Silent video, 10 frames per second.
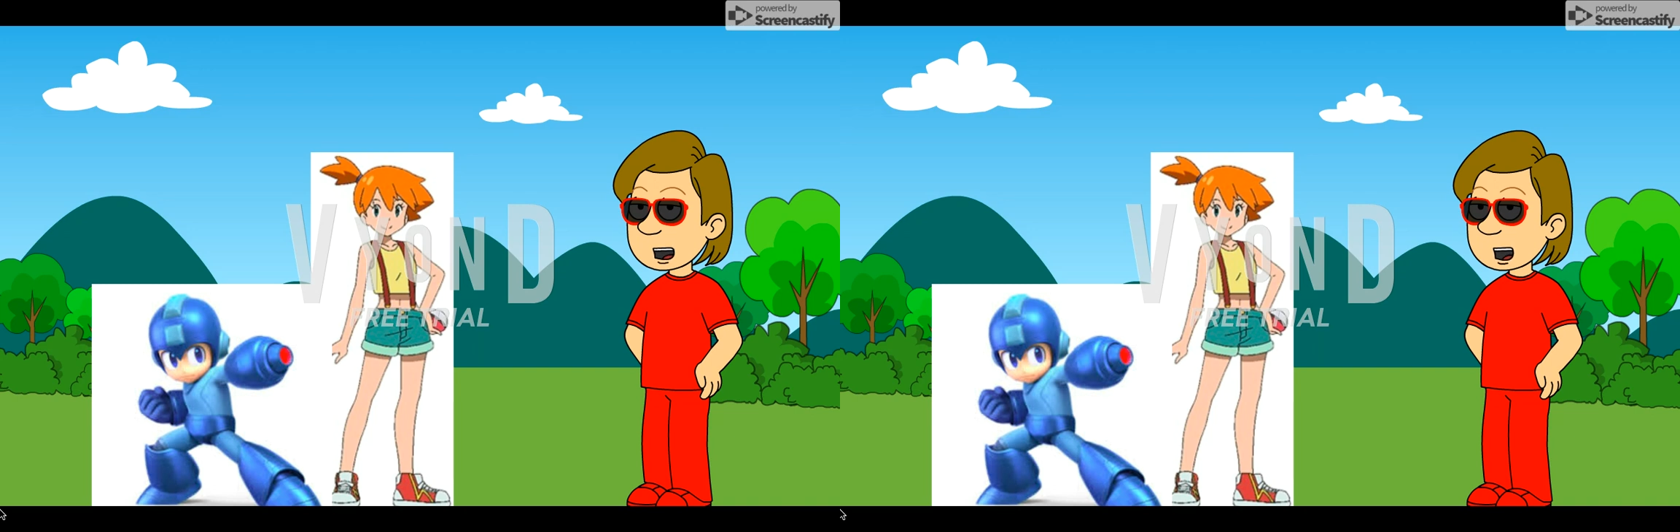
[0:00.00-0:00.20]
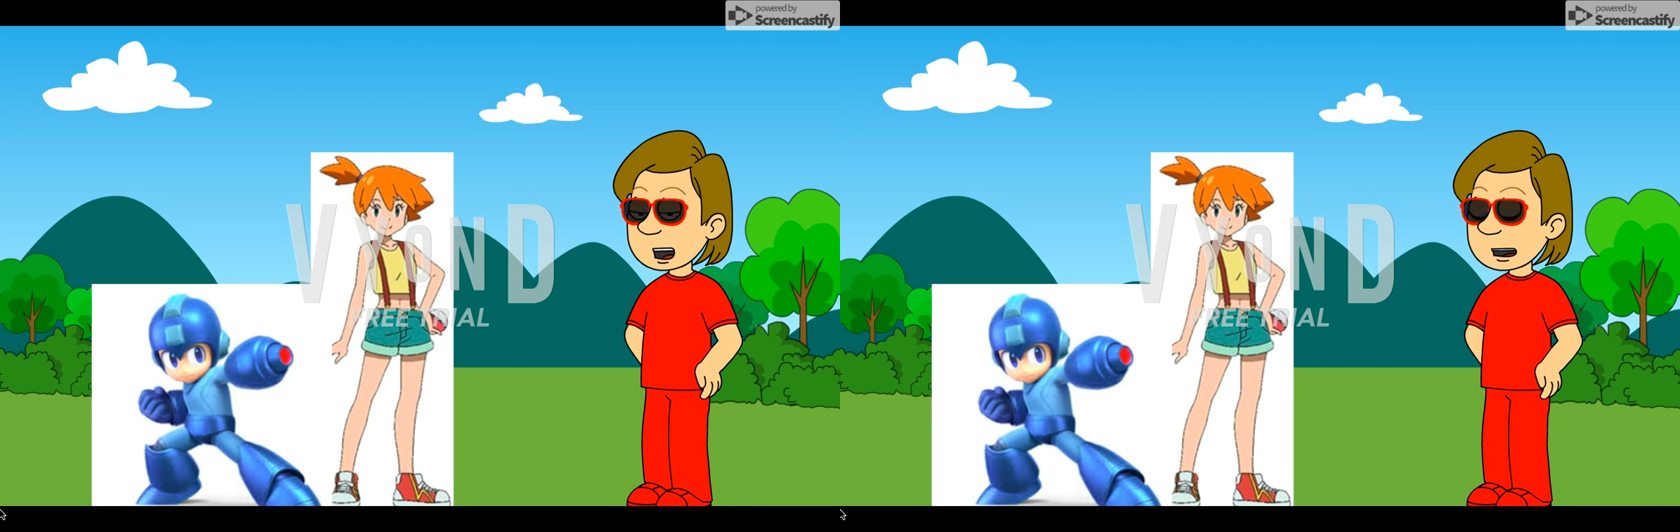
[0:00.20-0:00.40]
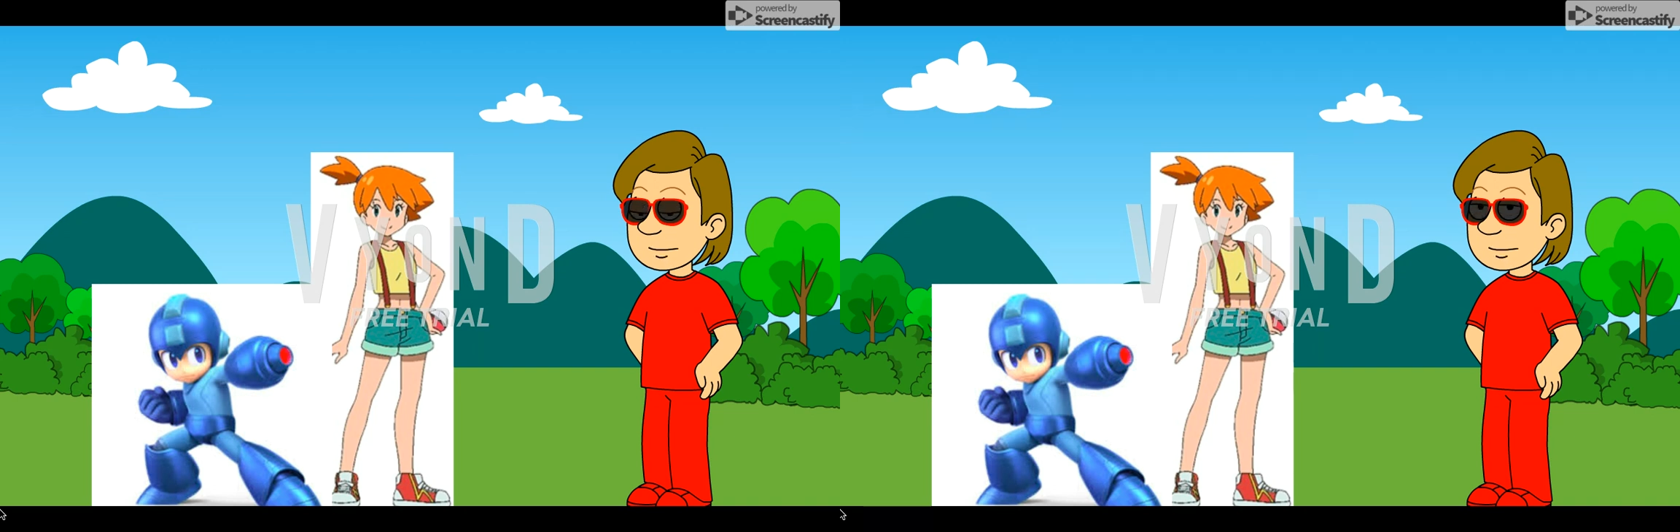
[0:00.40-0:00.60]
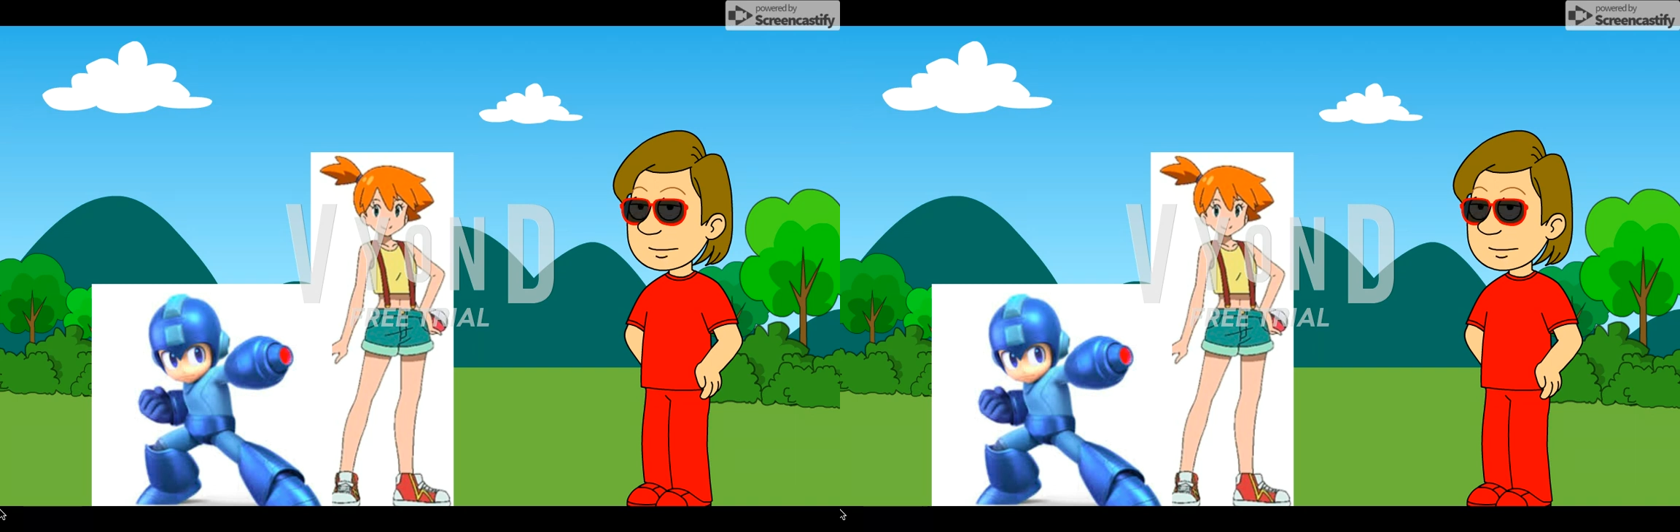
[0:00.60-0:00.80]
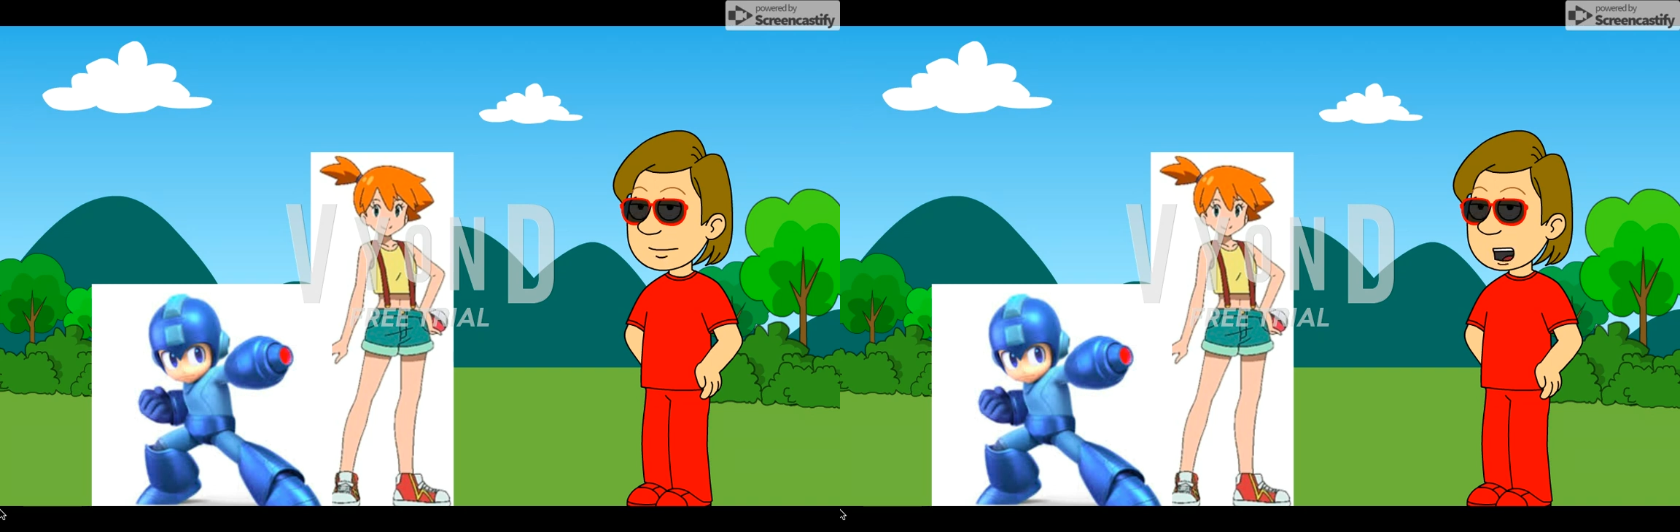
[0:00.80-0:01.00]
series.
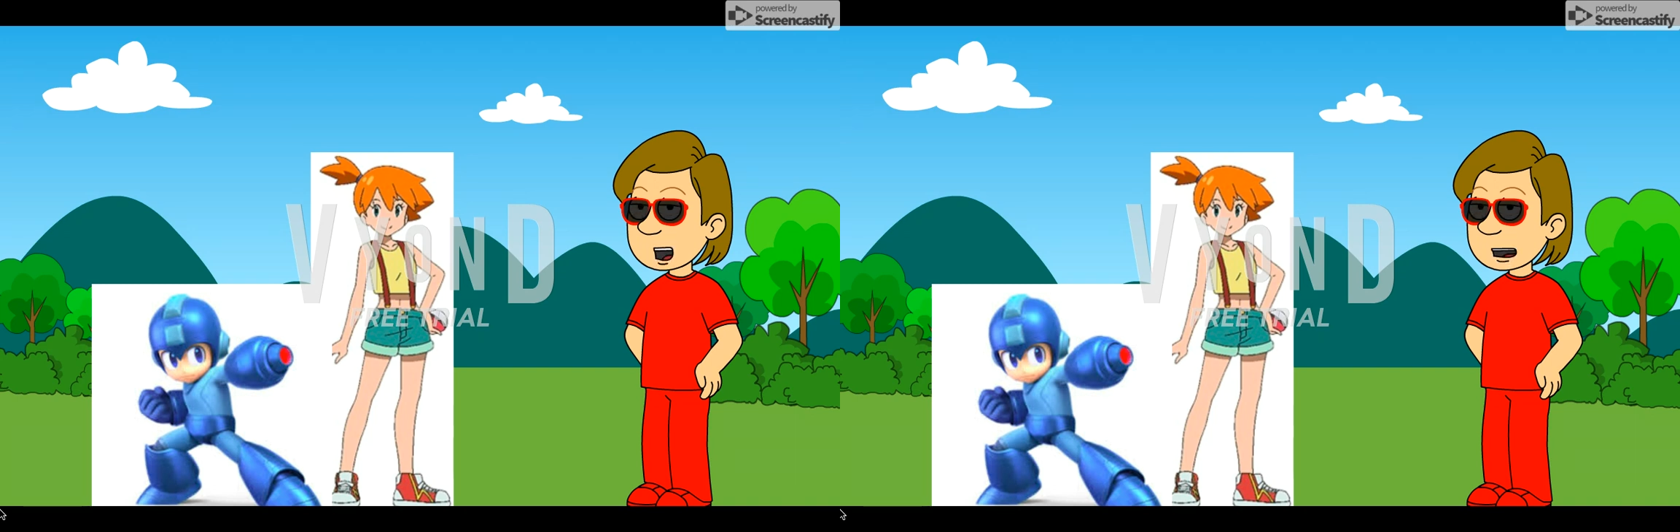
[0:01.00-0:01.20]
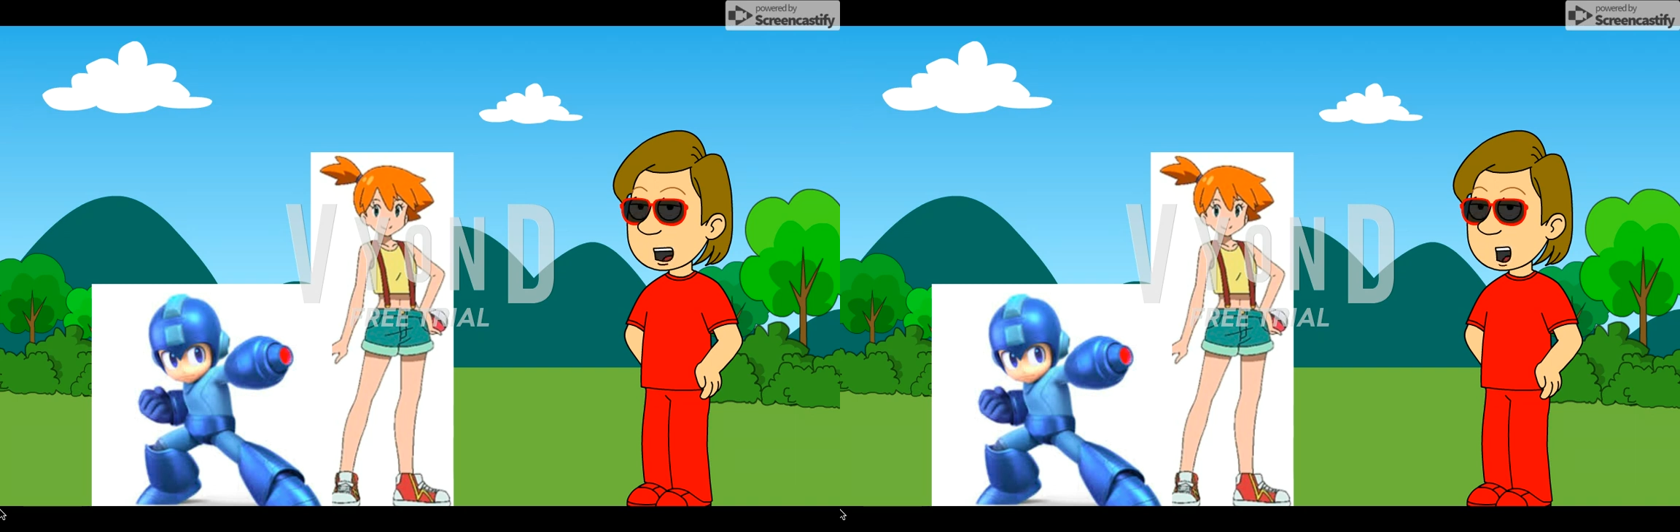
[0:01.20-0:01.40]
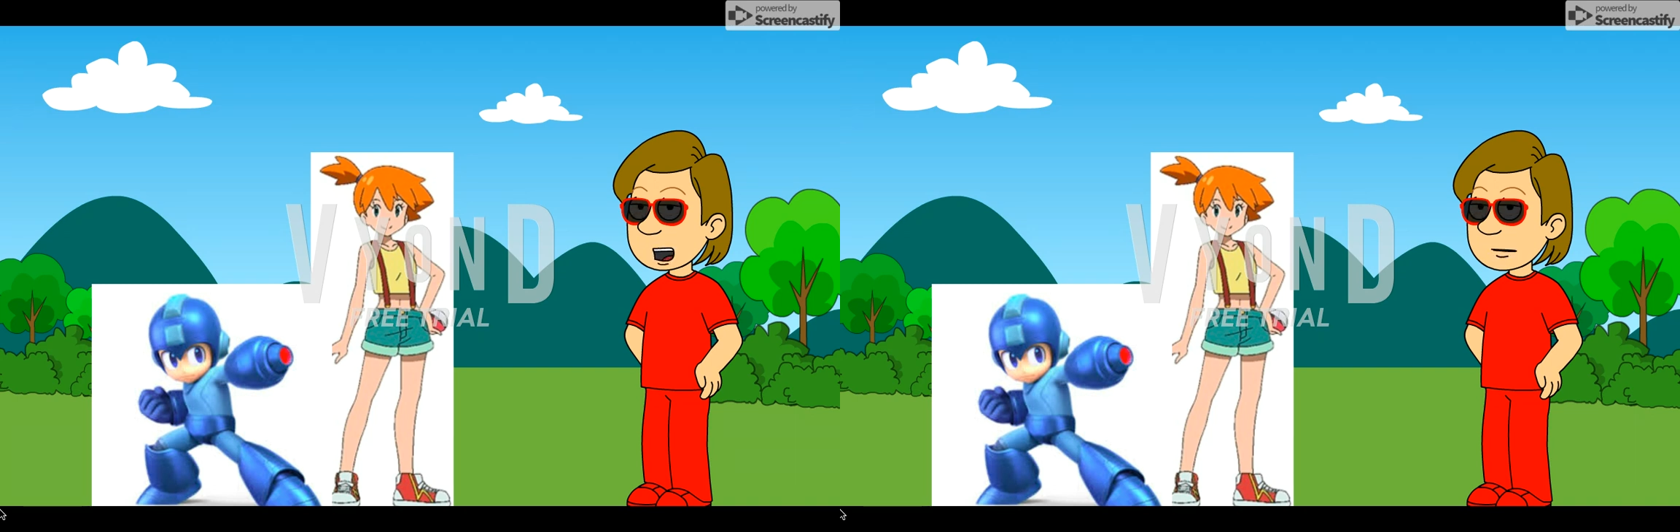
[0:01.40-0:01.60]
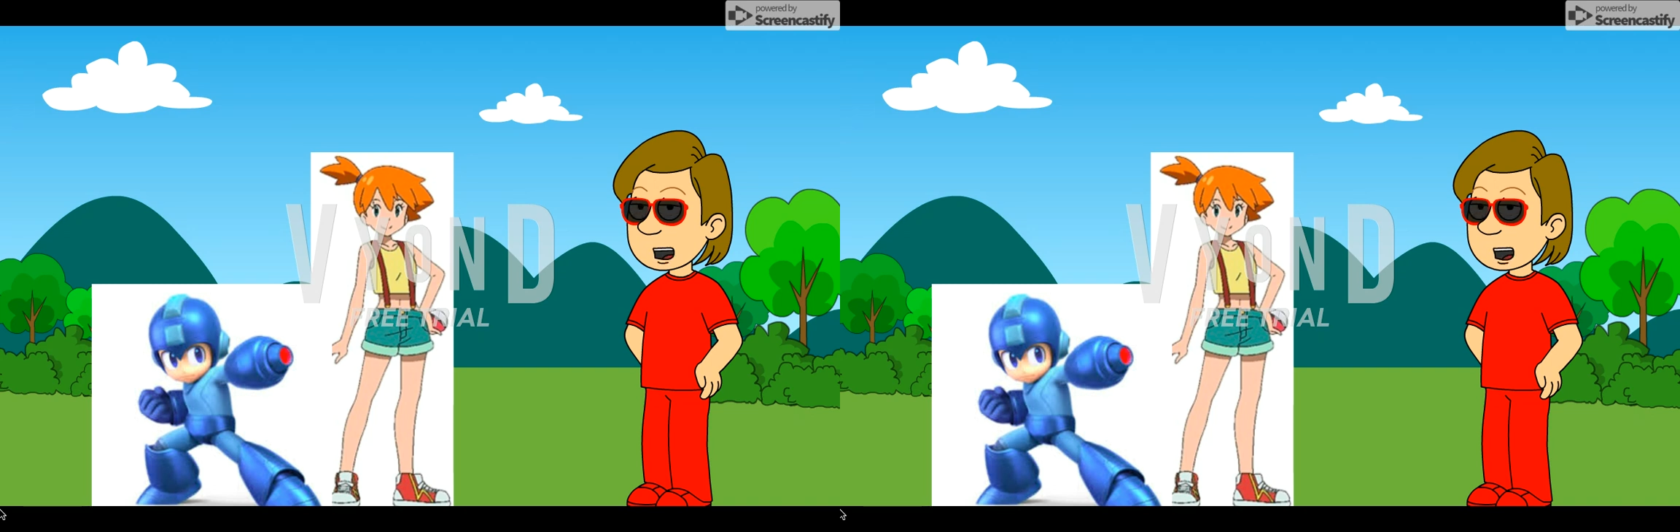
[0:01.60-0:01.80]
I'm here with the